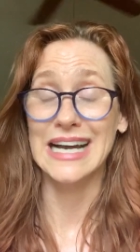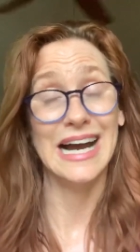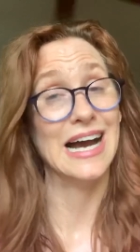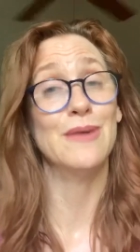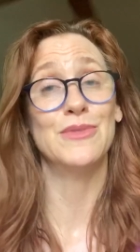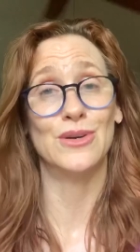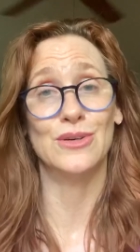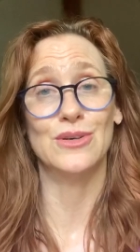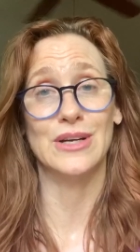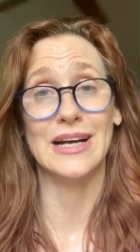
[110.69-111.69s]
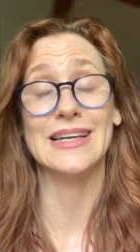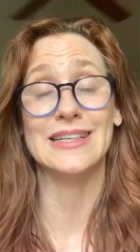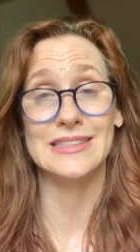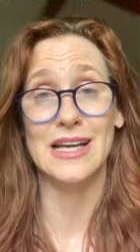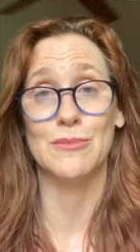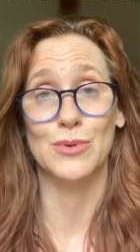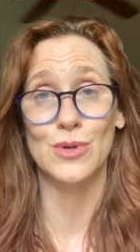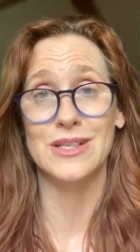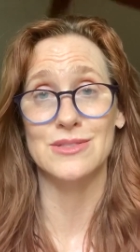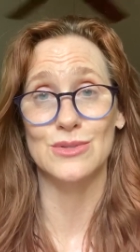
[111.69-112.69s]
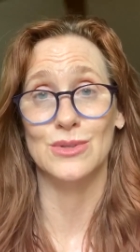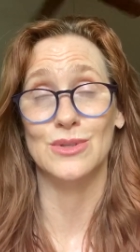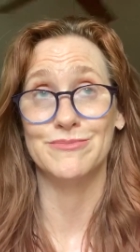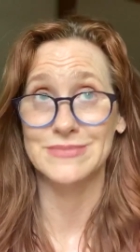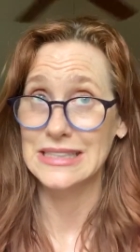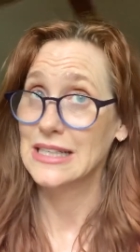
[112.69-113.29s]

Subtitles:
I'm the girl who got kicked out of boarding school.